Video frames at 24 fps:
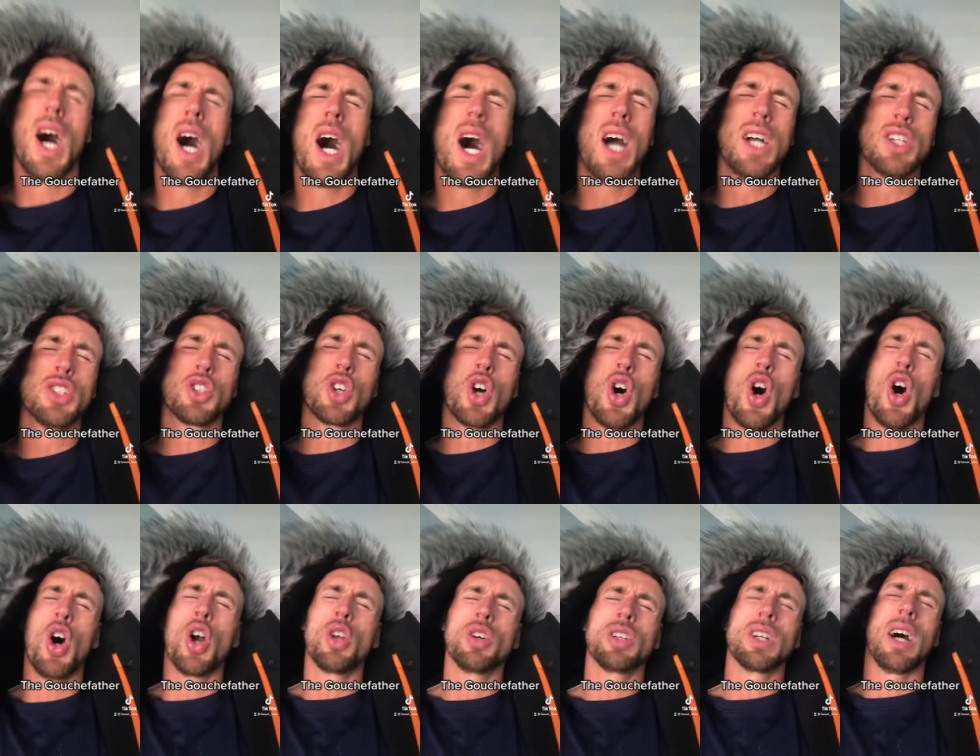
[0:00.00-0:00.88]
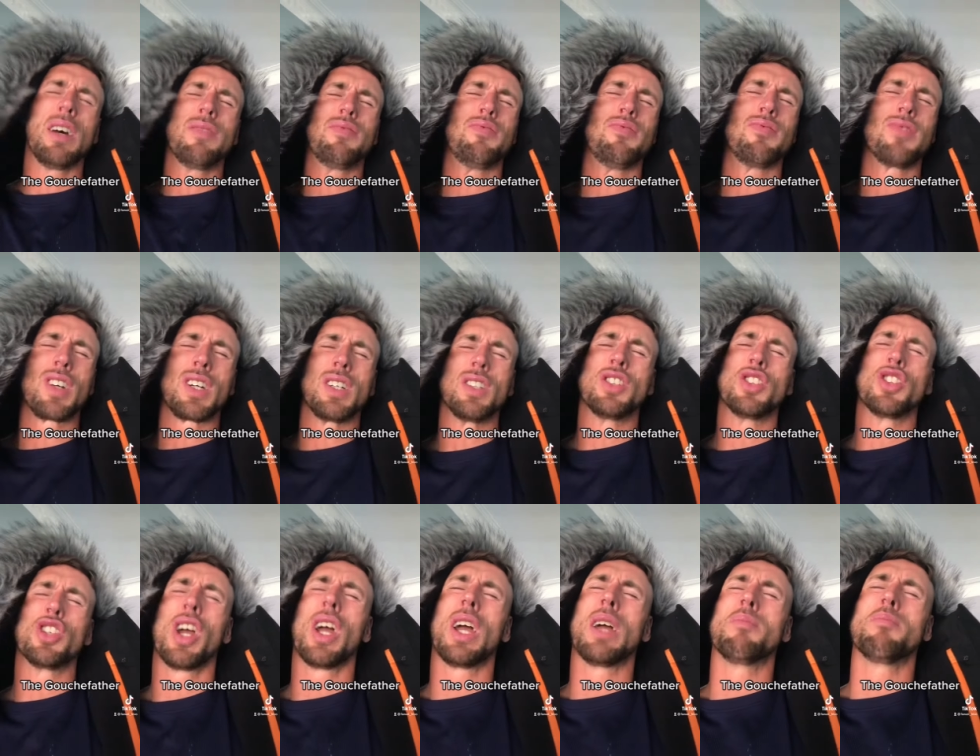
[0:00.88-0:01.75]
Aye, Jono, you're fucking
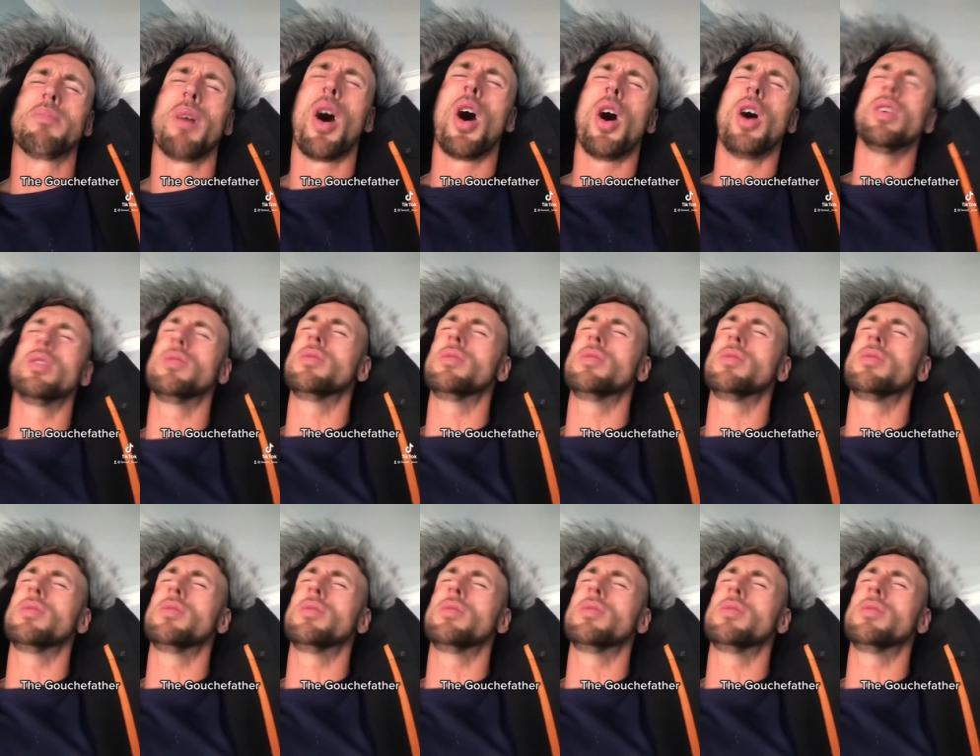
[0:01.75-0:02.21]
Jake